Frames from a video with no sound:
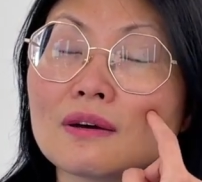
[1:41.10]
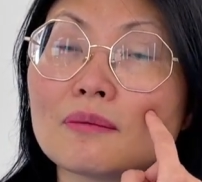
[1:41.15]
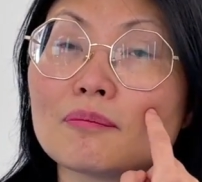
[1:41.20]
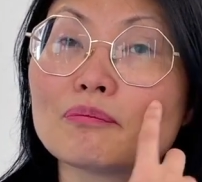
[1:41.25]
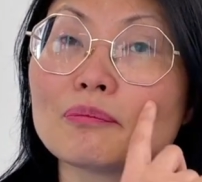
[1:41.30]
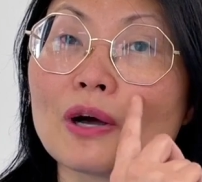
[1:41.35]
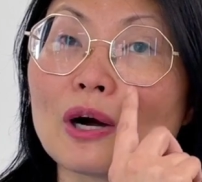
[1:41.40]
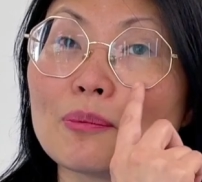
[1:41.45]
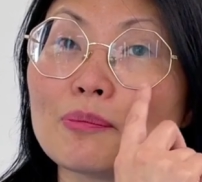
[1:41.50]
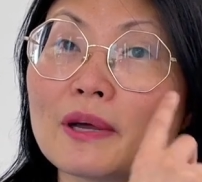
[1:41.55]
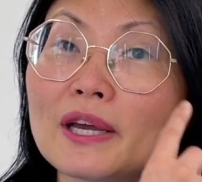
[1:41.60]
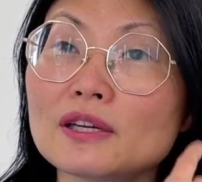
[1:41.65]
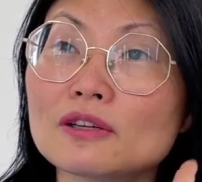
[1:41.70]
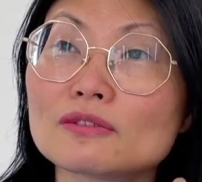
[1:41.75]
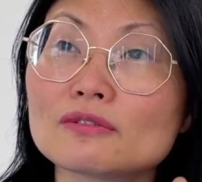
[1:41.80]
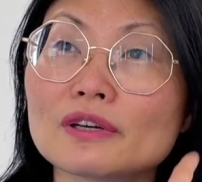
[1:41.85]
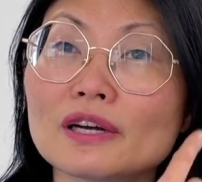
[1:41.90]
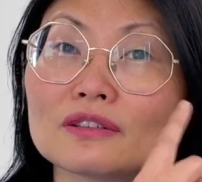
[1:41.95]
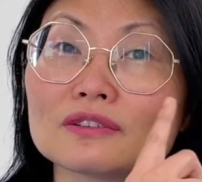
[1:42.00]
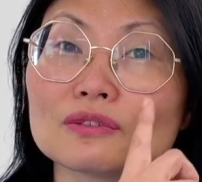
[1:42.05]
palpate
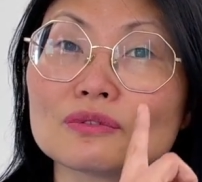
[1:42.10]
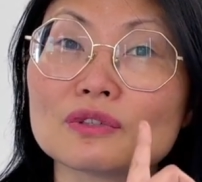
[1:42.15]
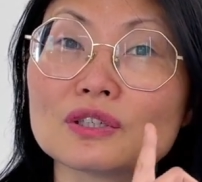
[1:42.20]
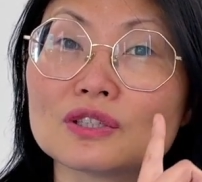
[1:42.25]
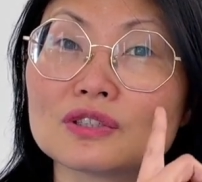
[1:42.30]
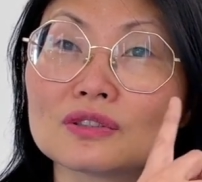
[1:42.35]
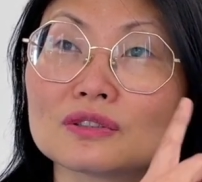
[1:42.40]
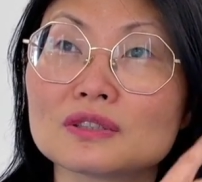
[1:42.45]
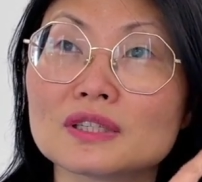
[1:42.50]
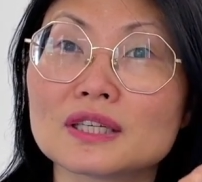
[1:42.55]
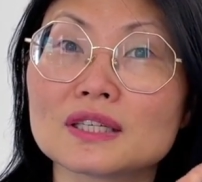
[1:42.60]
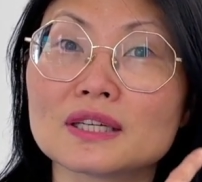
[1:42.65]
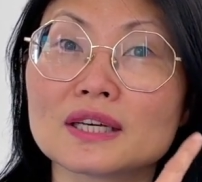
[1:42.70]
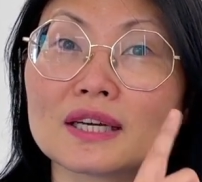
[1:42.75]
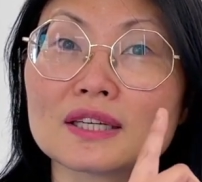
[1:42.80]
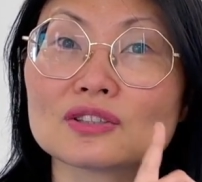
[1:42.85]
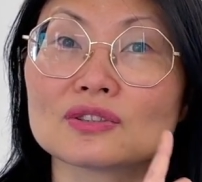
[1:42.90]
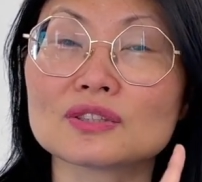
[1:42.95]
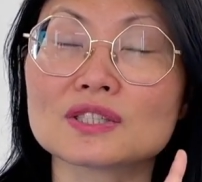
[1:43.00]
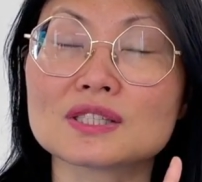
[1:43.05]
around the region and
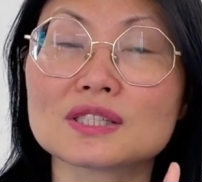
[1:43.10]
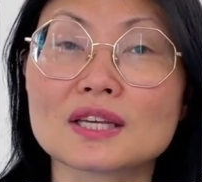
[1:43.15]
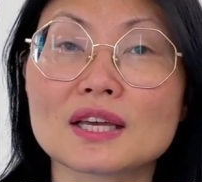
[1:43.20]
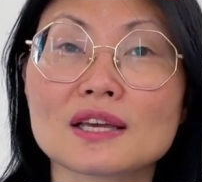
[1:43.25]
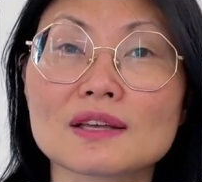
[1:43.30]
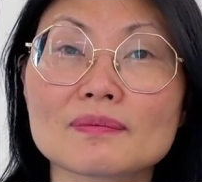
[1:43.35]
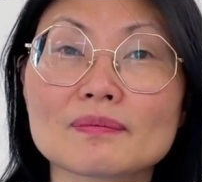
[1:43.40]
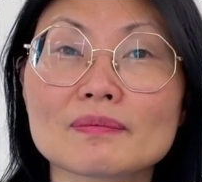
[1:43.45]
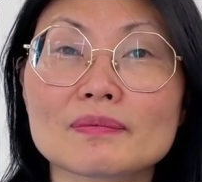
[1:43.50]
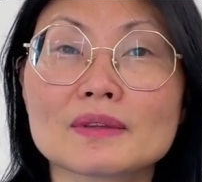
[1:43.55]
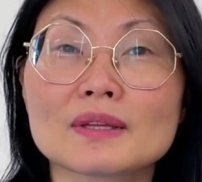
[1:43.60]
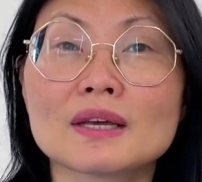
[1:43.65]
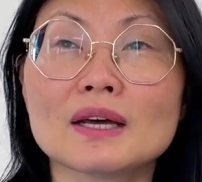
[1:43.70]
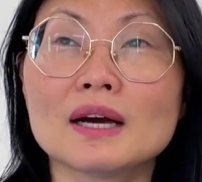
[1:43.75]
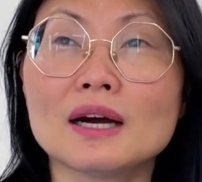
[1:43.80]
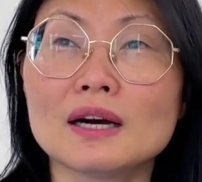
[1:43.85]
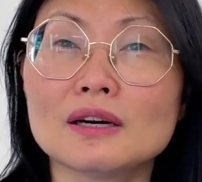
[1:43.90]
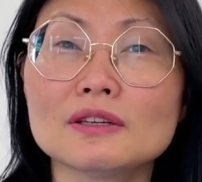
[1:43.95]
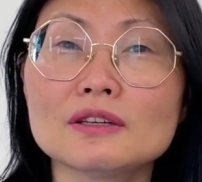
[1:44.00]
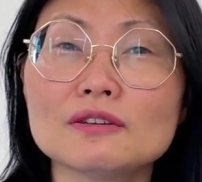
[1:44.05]
actually say,
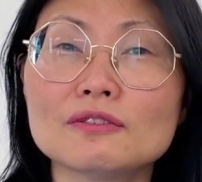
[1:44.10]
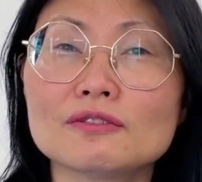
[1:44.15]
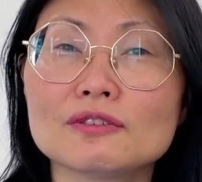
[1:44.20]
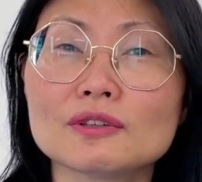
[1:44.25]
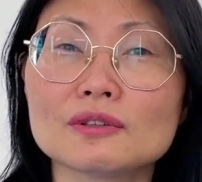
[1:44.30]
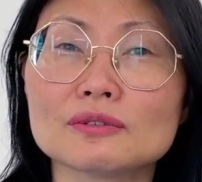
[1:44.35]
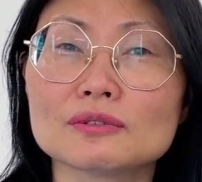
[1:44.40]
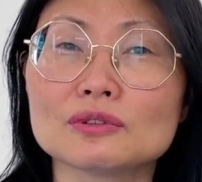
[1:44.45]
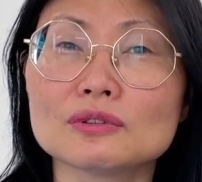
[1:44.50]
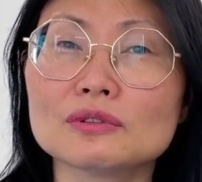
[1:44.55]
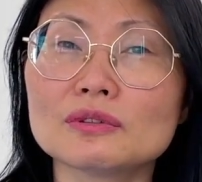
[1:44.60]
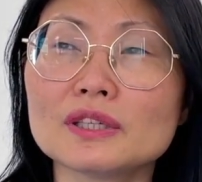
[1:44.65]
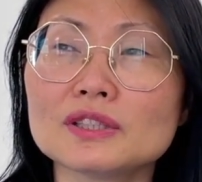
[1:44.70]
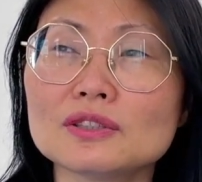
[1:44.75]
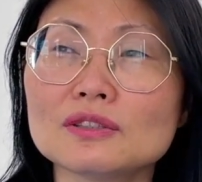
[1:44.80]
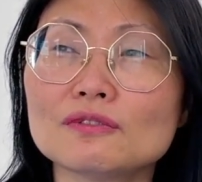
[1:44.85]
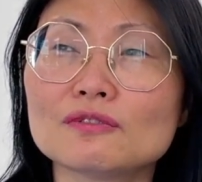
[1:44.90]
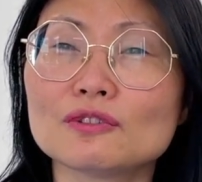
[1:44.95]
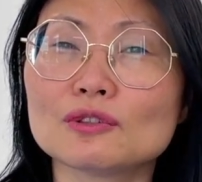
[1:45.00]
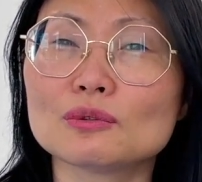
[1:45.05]
how do you feel? Do you
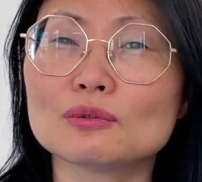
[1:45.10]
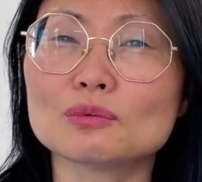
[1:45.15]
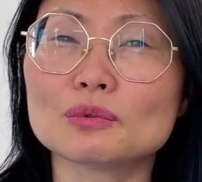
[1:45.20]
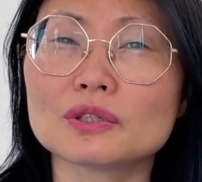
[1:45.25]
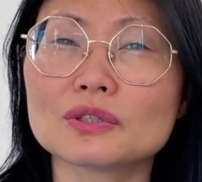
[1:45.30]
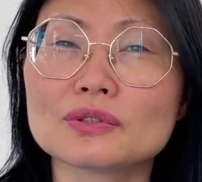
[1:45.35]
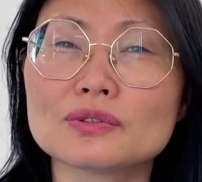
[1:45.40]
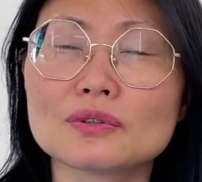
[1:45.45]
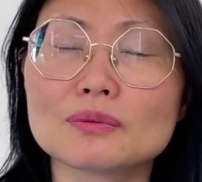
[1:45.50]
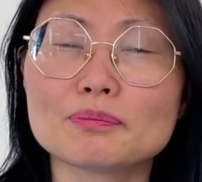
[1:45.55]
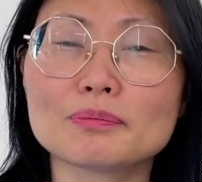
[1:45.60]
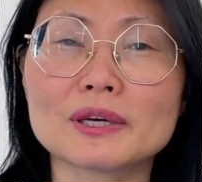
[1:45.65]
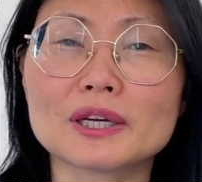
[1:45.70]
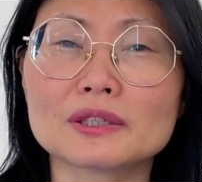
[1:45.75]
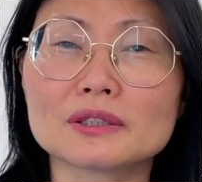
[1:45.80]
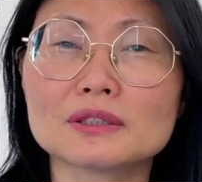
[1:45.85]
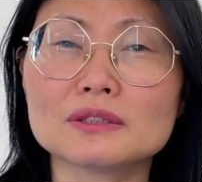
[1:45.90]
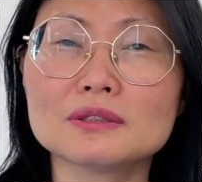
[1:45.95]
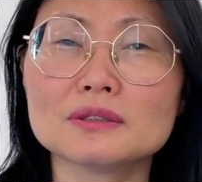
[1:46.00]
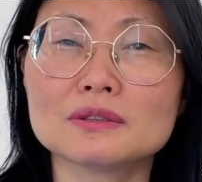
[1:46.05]
actually feel worse or
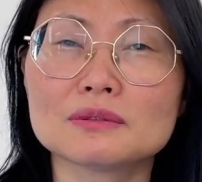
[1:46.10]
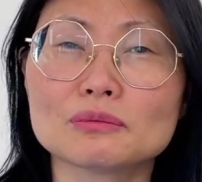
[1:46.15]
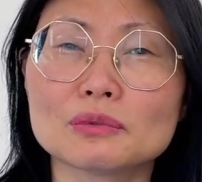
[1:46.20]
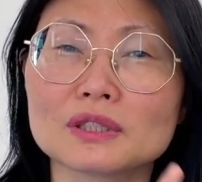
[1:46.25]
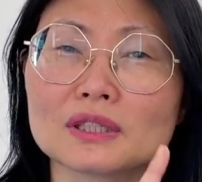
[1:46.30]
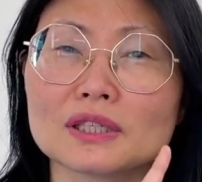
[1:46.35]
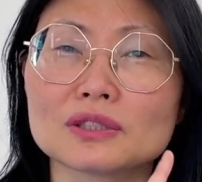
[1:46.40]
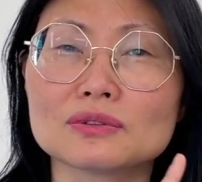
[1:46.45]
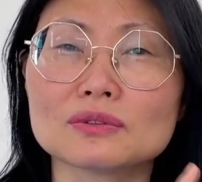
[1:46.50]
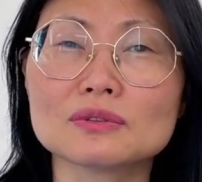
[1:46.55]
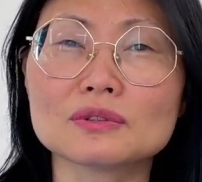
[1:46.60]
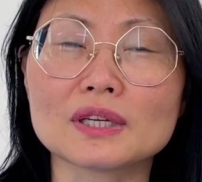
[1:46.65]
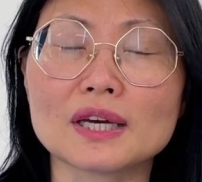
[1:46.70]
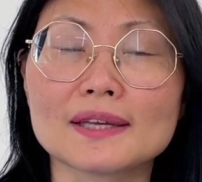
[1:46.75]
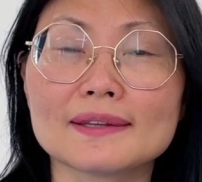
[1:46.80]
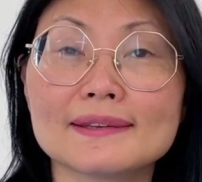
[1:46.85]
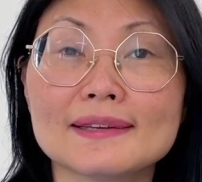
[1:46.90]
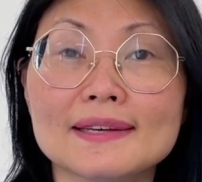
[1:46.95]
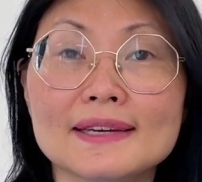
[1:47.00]
better when I do that?